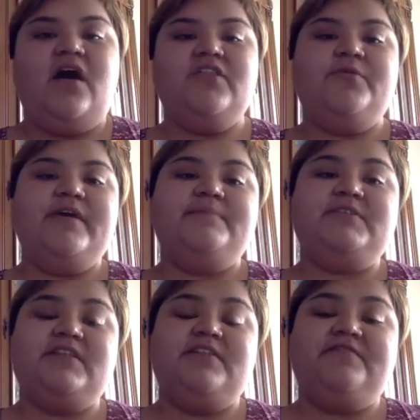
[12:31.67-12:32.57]
all the way up
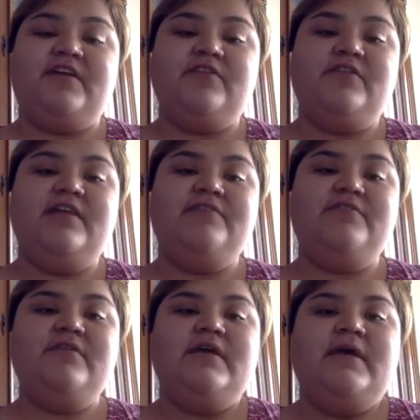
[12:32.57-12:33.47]
to the federal
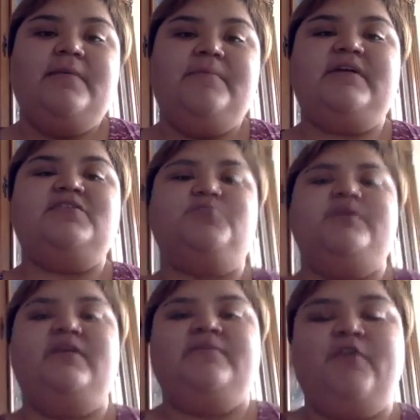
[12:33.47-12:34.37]
level, because
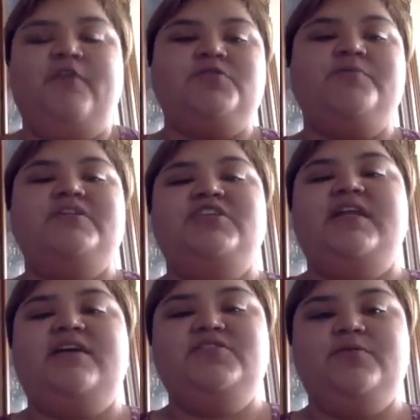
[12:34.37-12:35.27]
folks were reaching
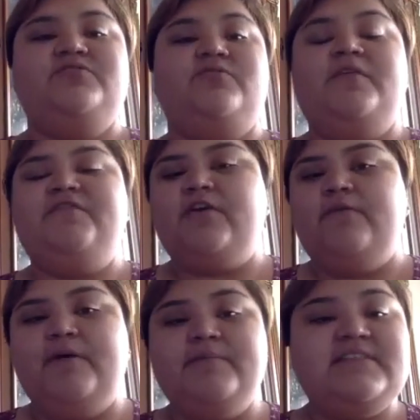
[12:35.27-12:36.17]
out to us from the federal
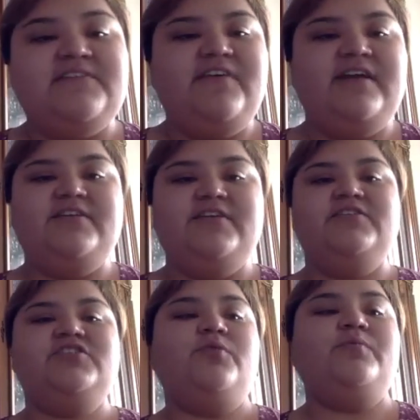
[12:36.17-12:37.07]
public
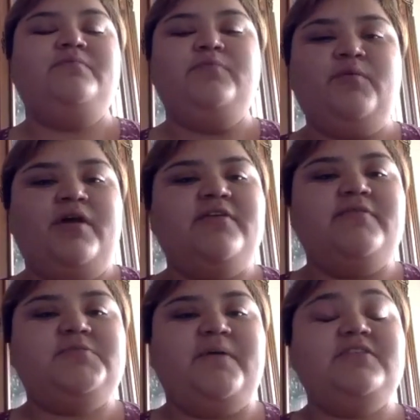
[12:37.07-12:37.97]
defenders, so we wanted to
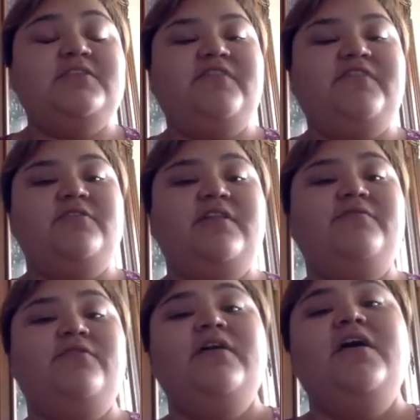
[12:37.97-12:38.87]
respond to the federal
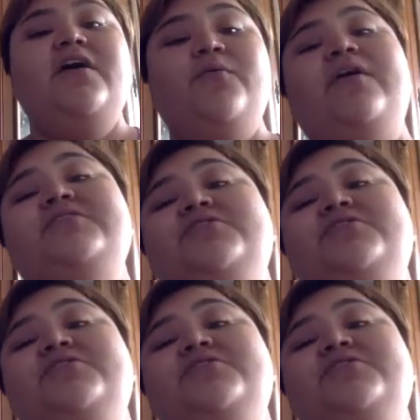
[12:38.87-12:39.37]
level. We also